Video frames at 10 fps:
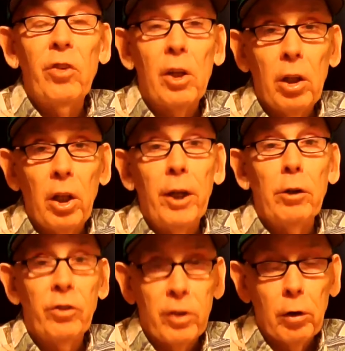
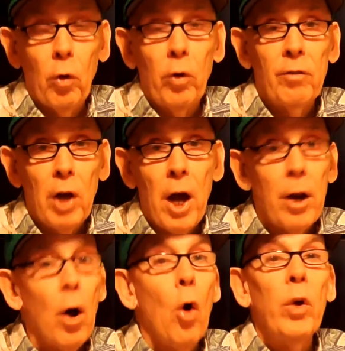declares the glory of
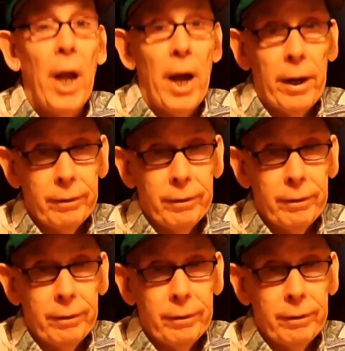God? Oh yeah.